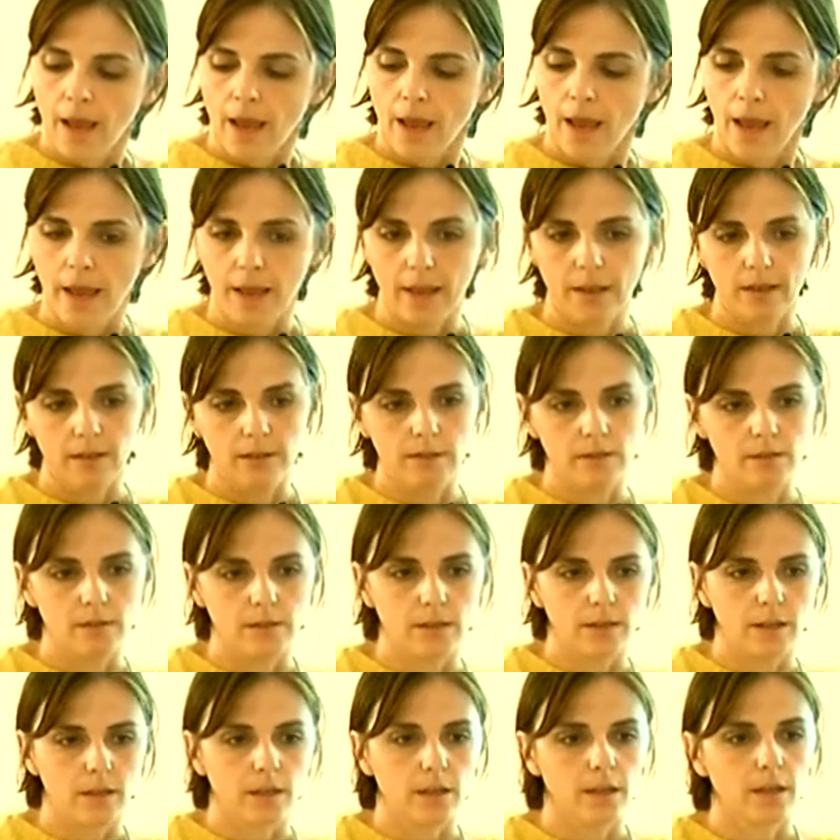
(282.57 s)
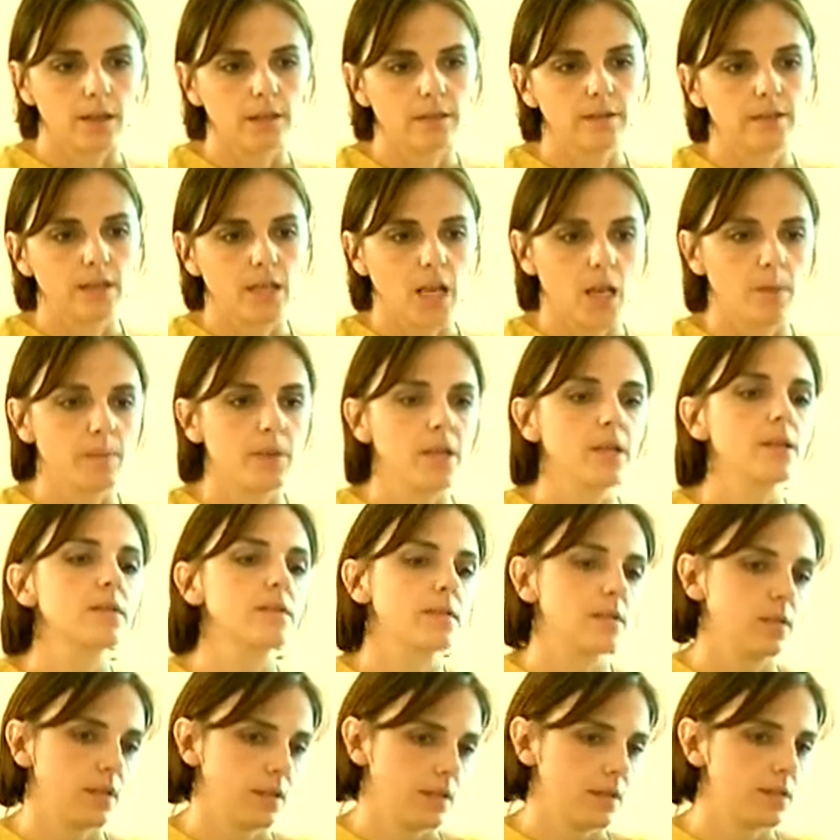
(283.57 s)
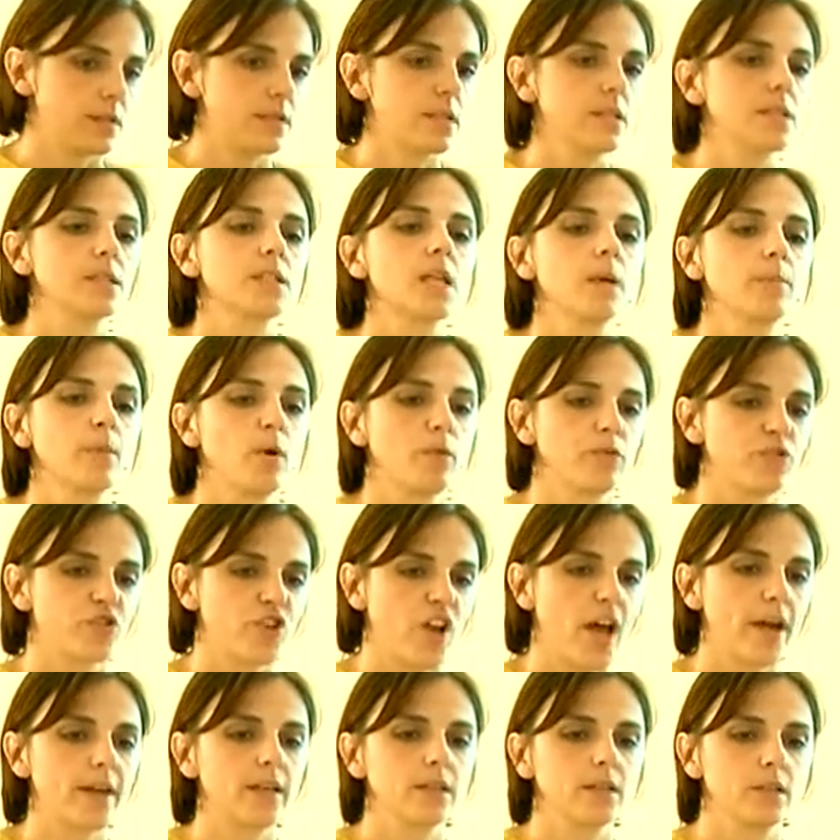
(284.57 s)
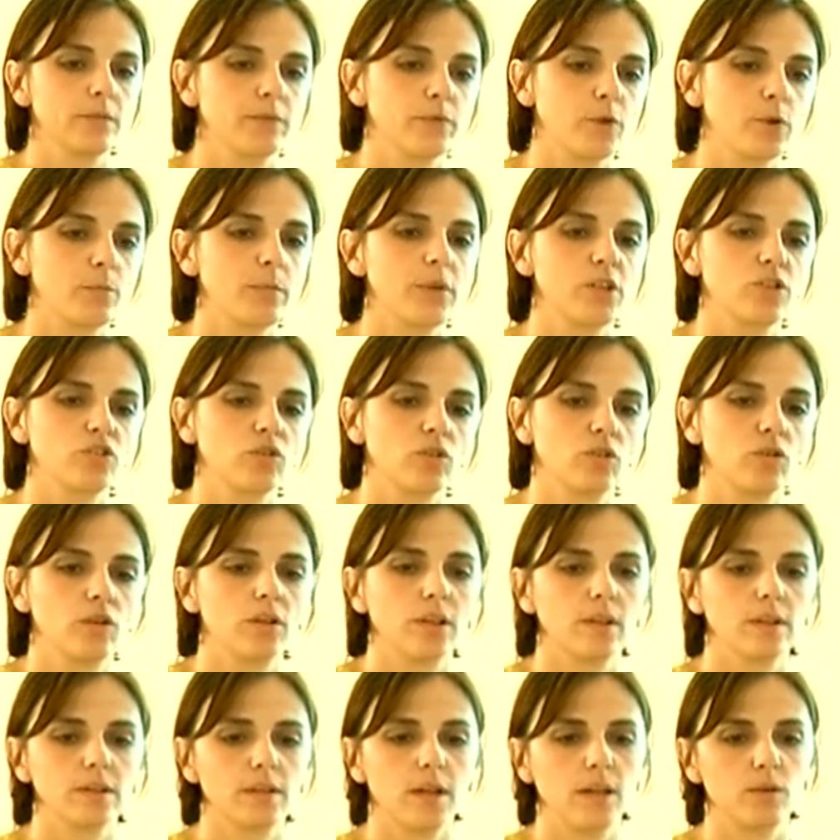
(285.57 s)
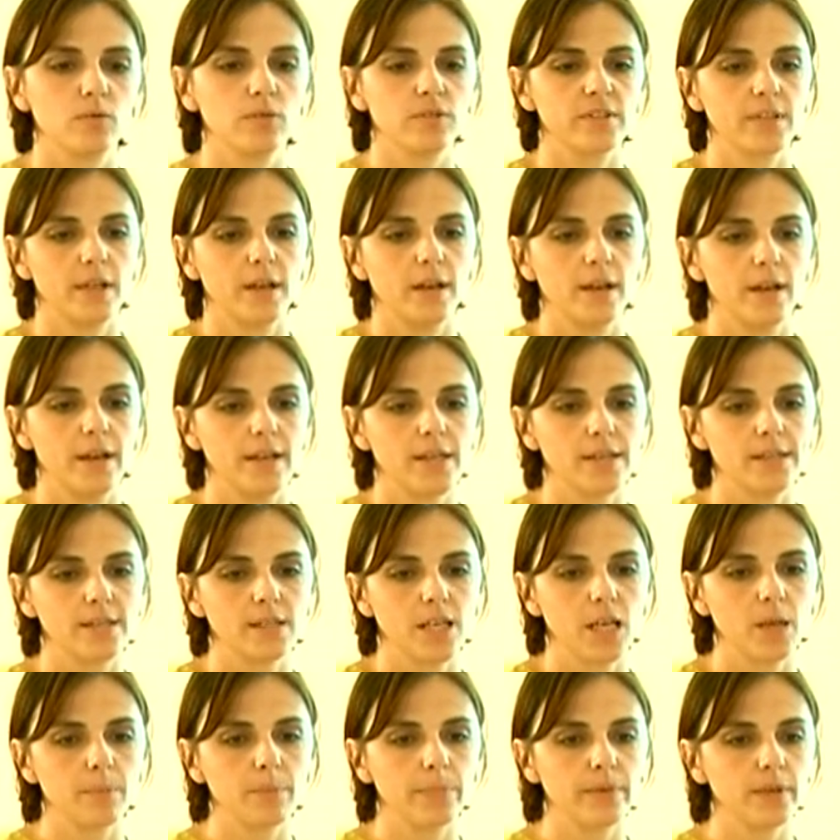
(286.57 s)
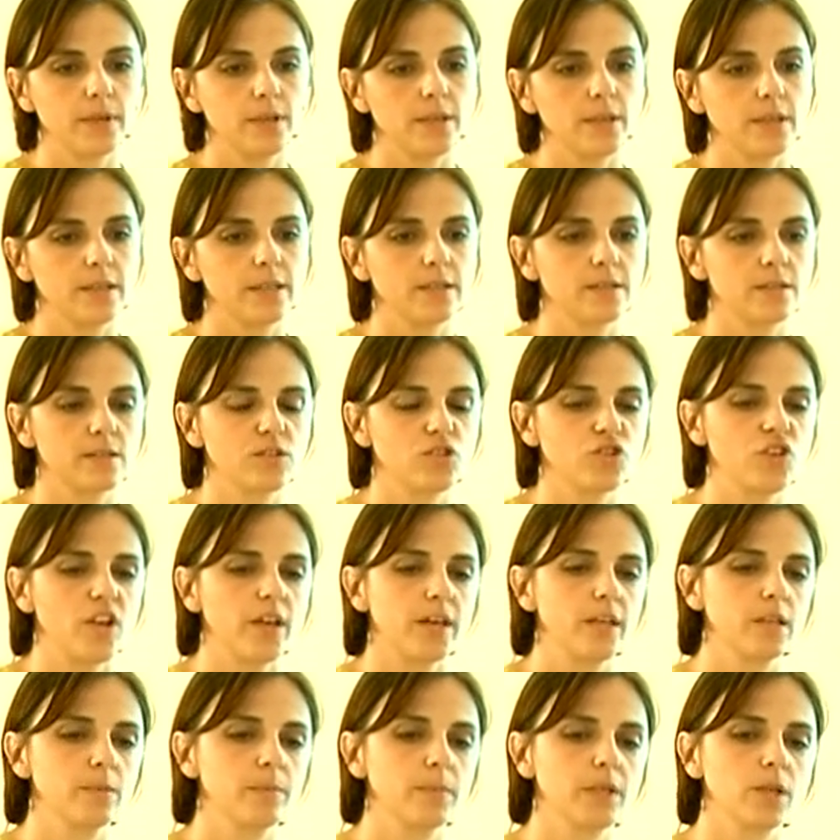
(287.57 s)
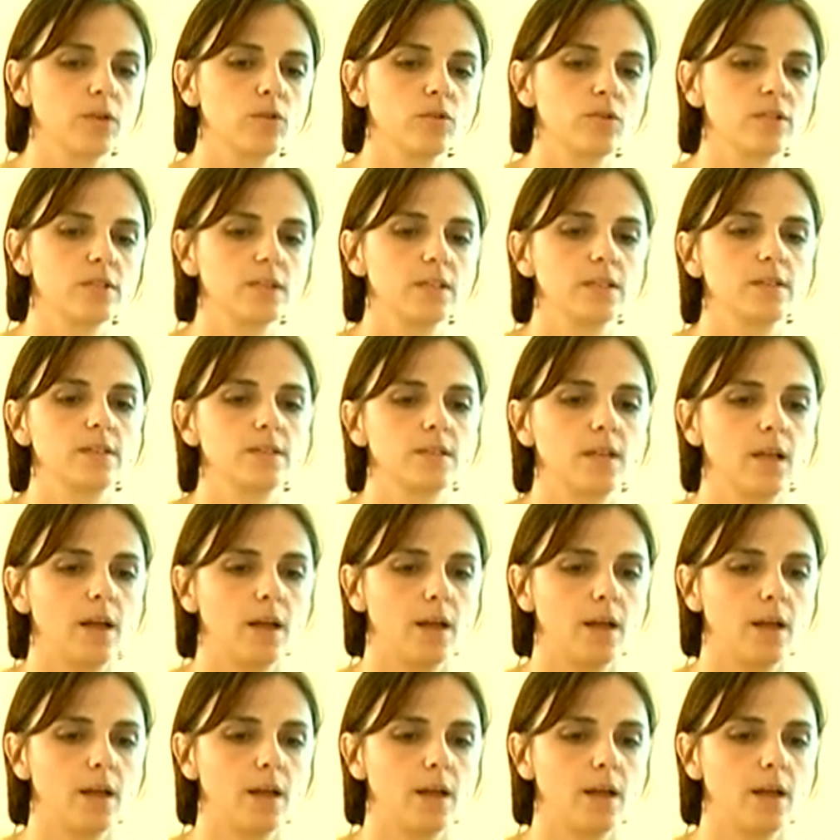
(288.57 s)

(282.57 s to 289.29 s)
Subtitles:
And the name is System of Shared Information on Andalusian Landscape. It's shared because it's